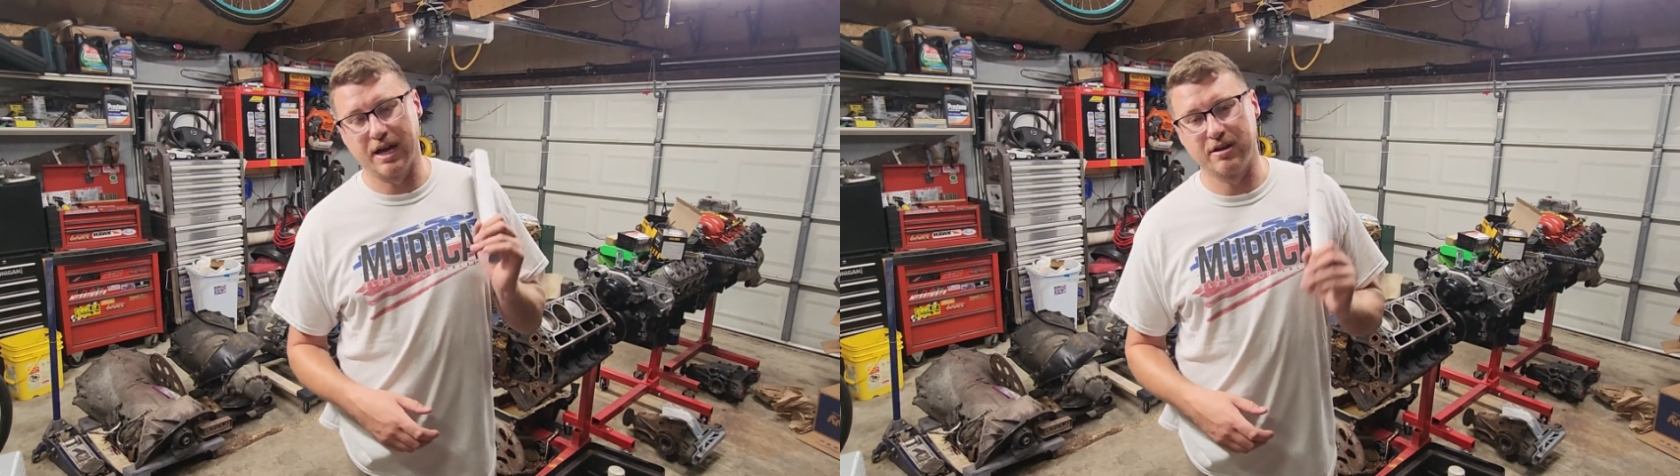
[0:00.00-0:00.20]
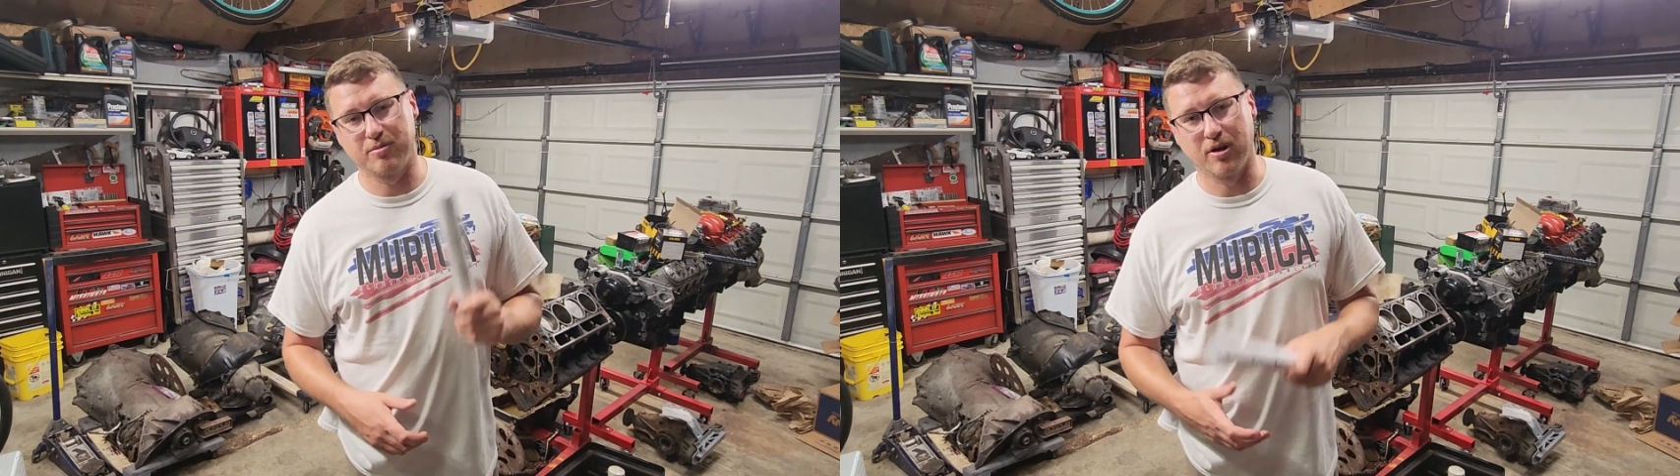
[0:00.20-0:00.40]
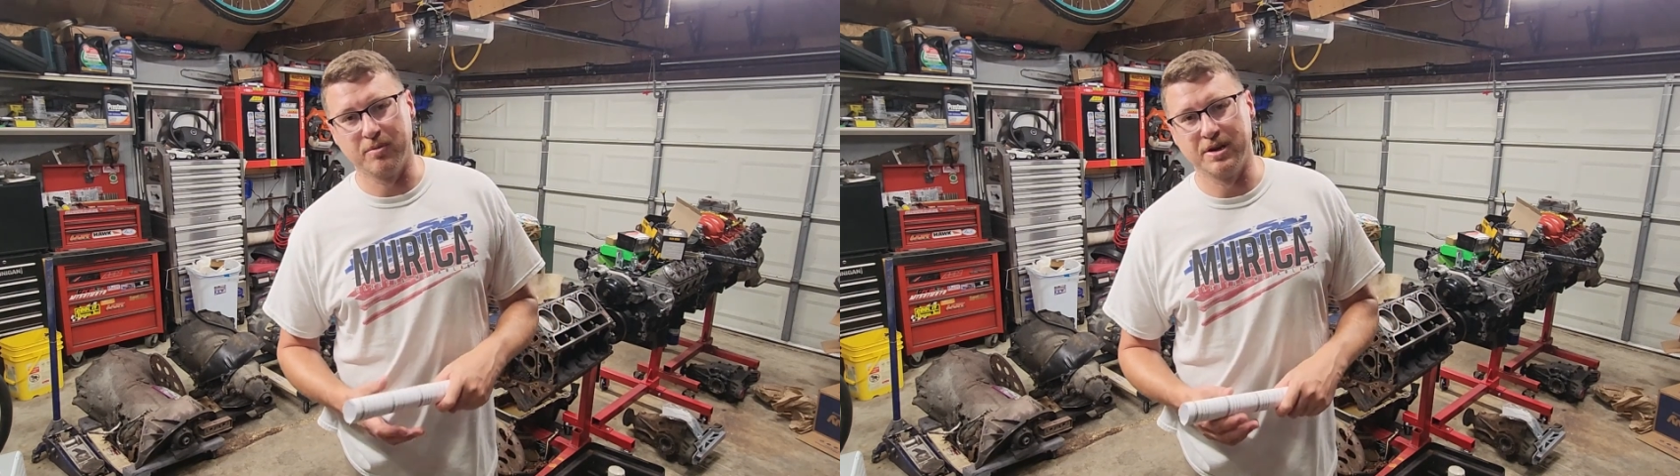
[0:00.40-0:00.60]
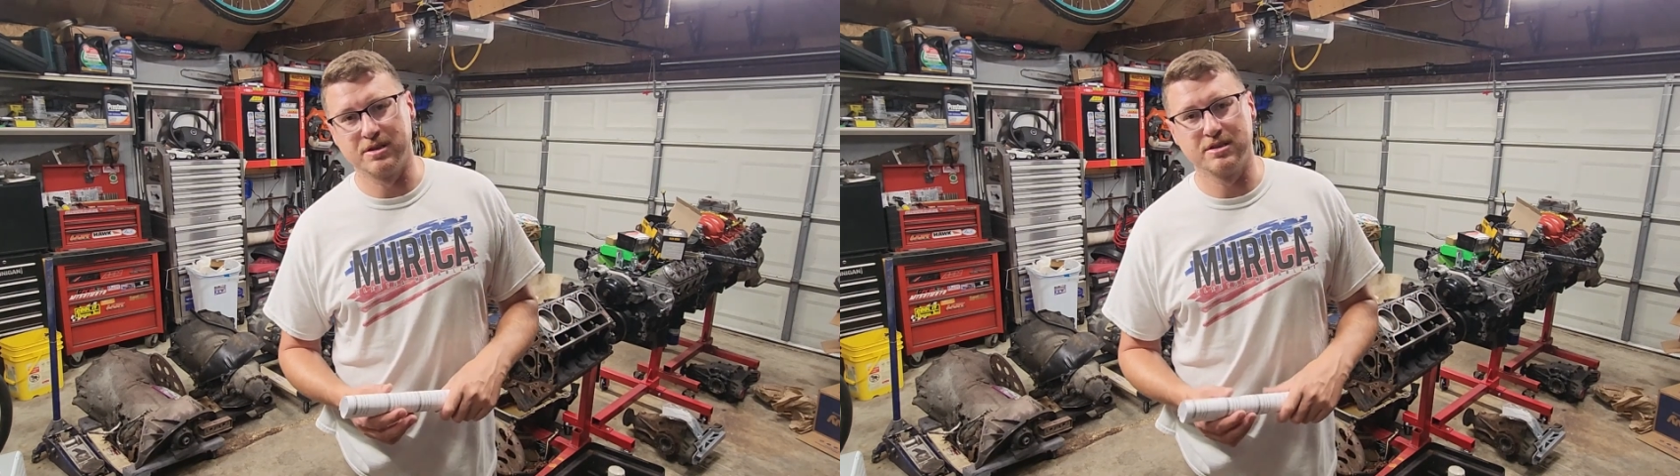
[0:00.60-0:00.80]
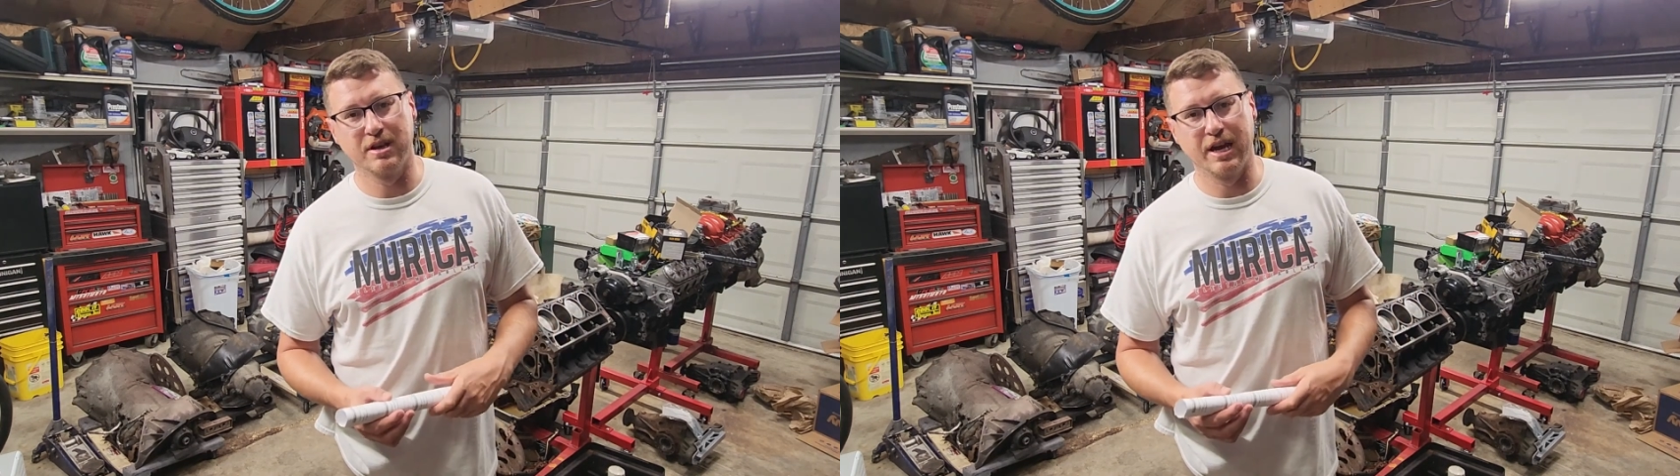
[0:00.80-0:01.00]
getting your
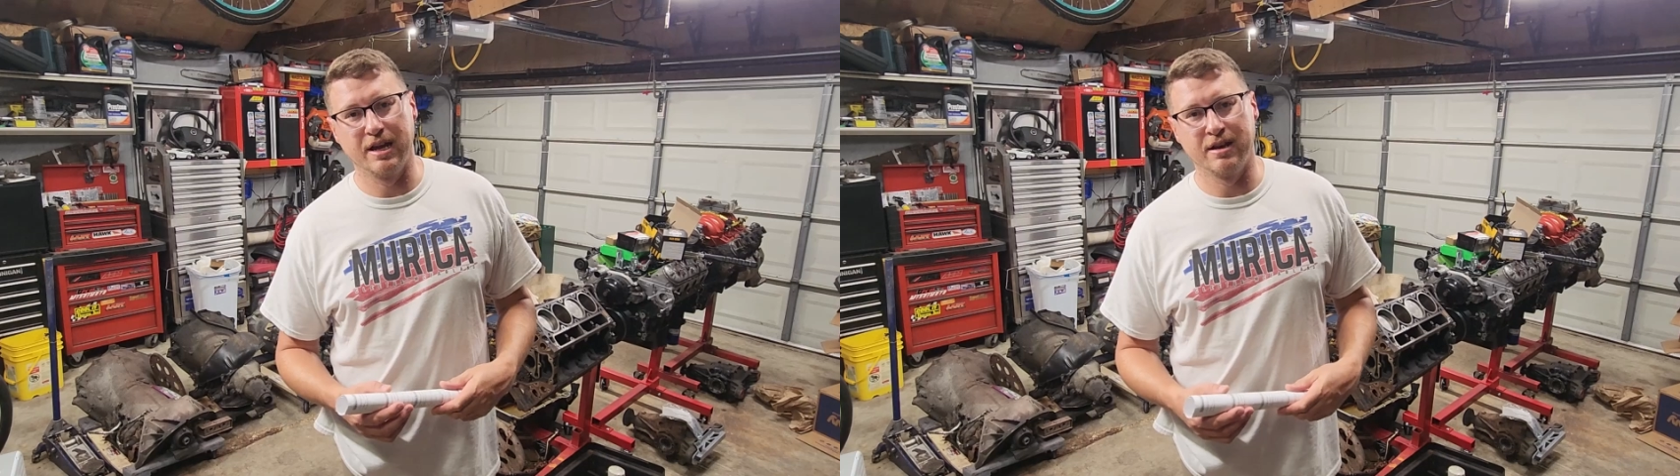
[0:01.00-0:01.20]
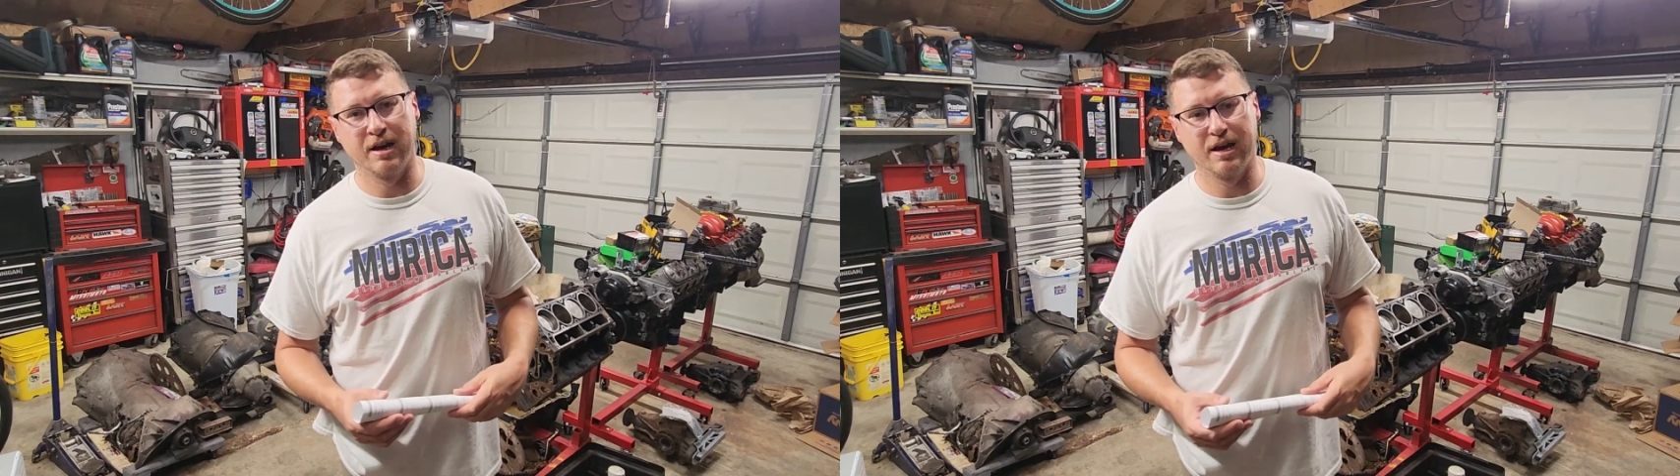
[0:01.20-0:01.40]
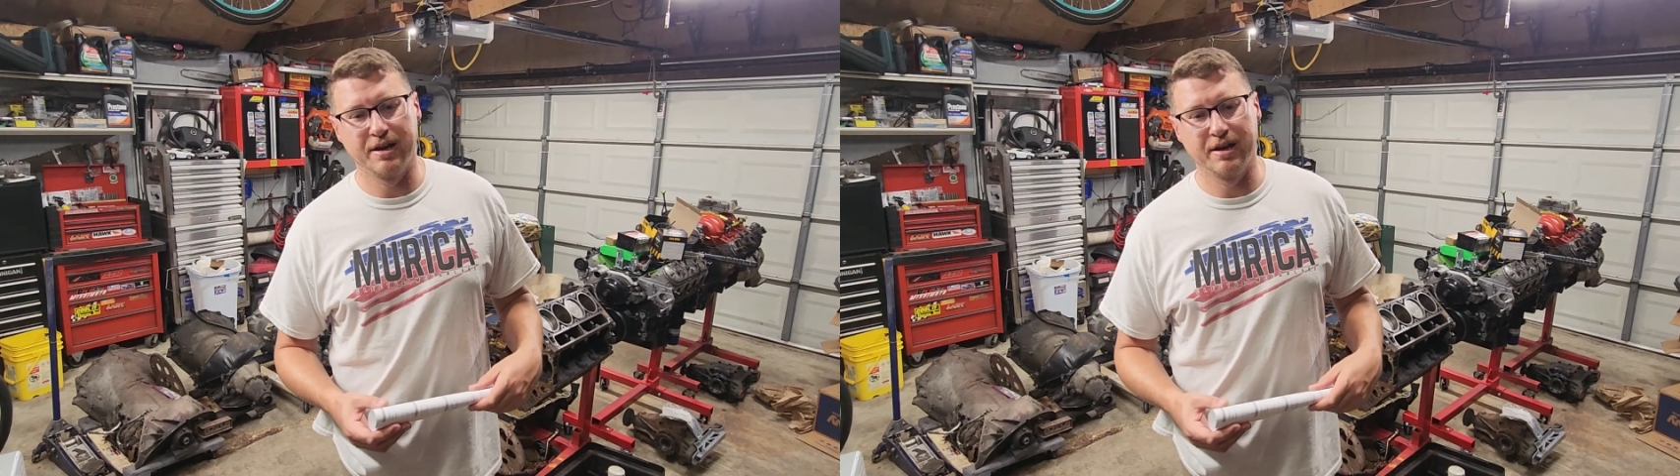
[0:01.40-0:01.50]
permits, and